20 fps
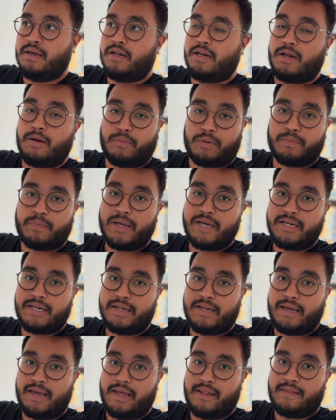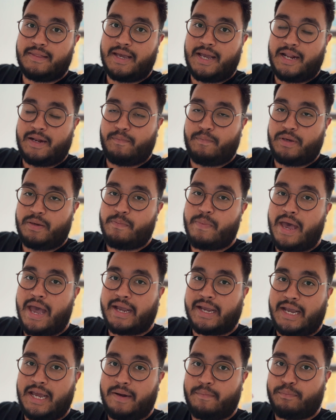number plate and then be
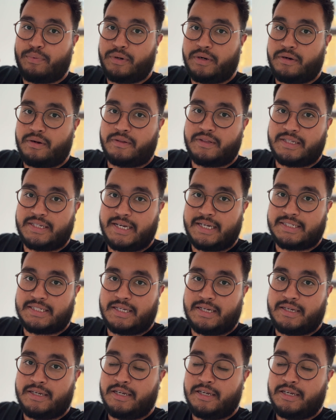back and put it on the Tesla.